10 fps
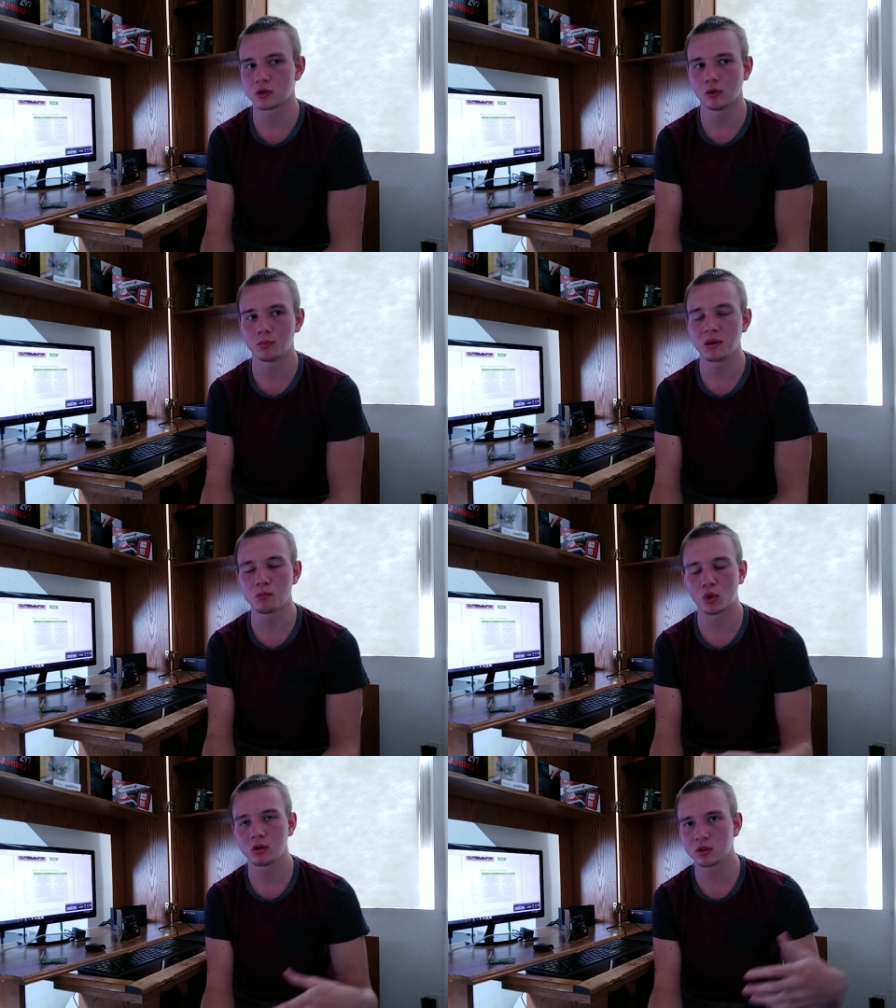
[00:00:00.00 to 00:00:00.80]
So it'd be
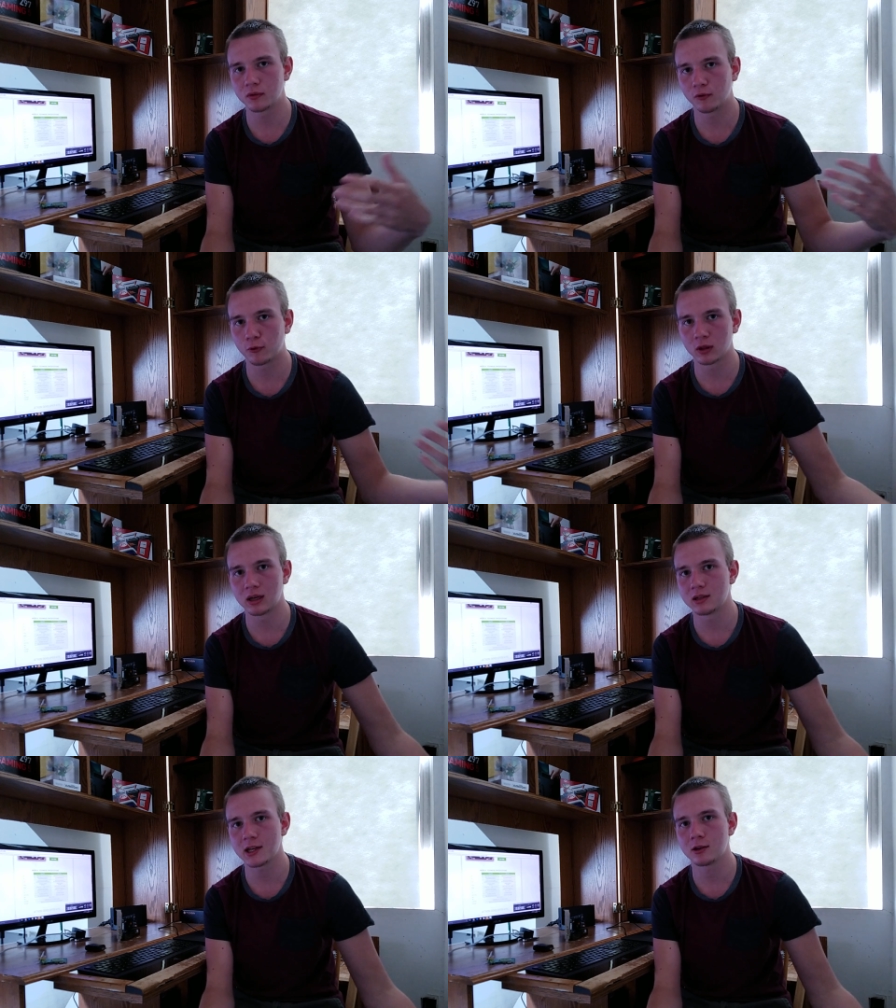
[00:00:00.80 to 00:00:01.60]
more useful for the
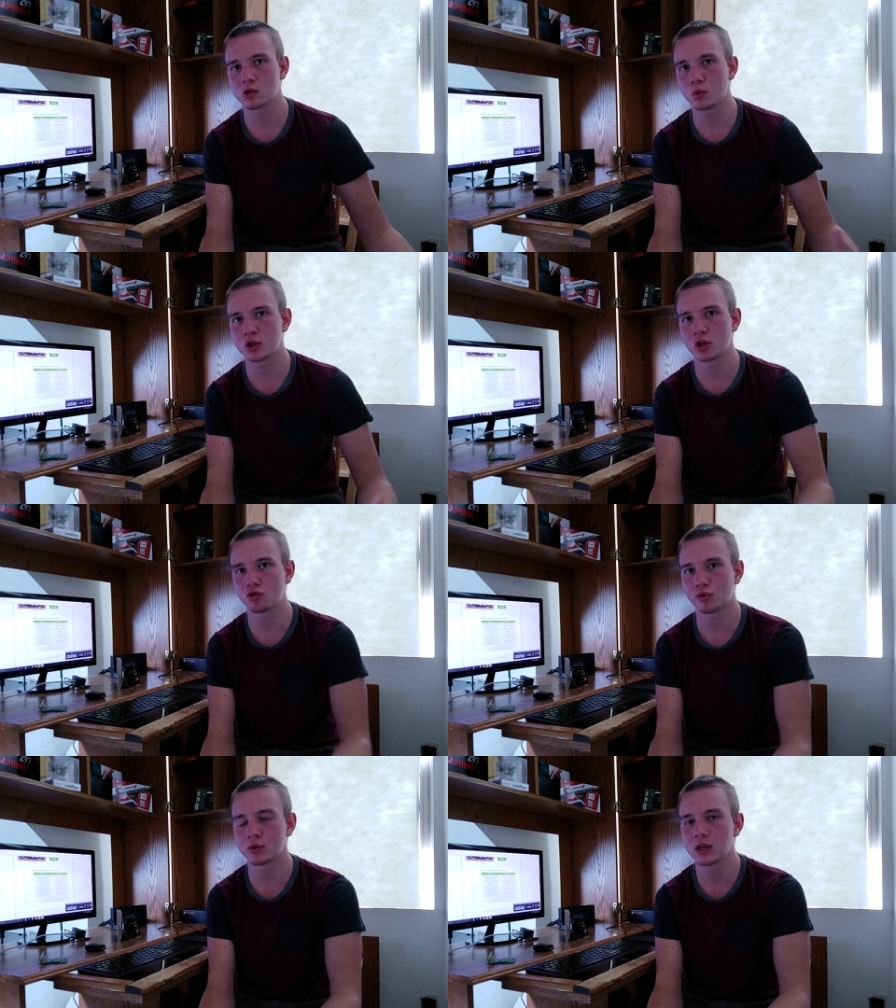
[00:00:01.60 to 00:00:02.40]
Nintendo Switch
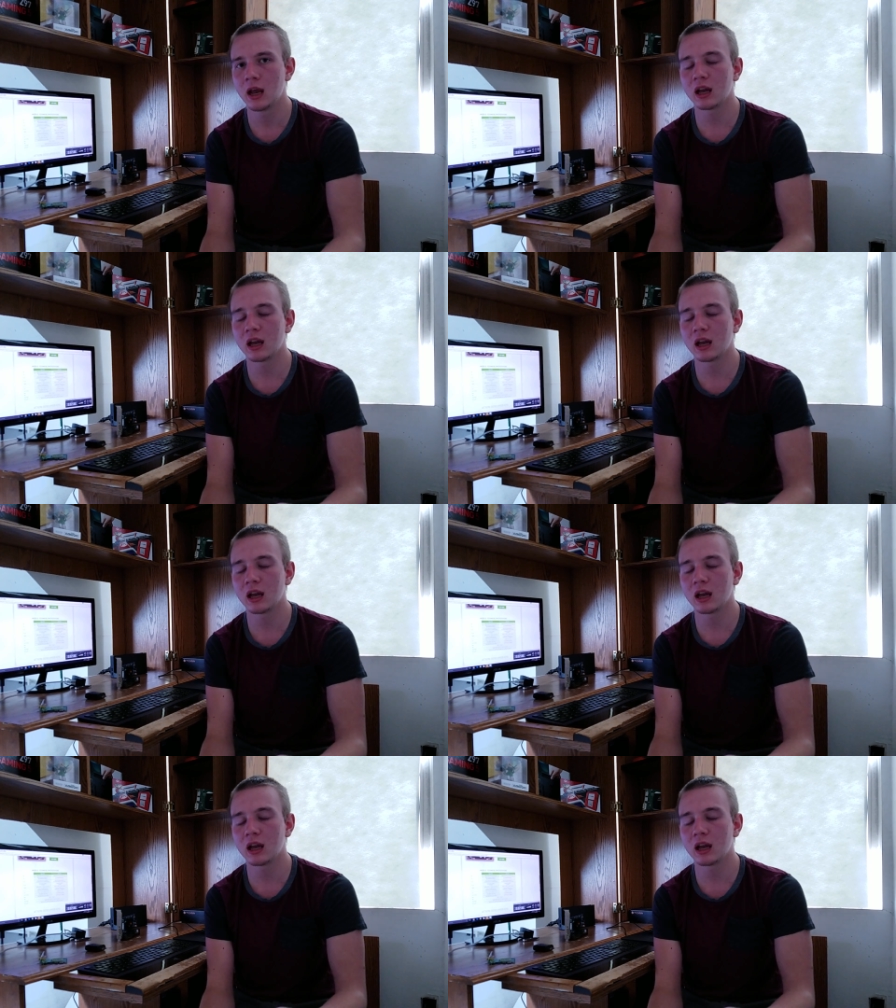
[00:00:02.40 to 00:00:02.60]
and drones.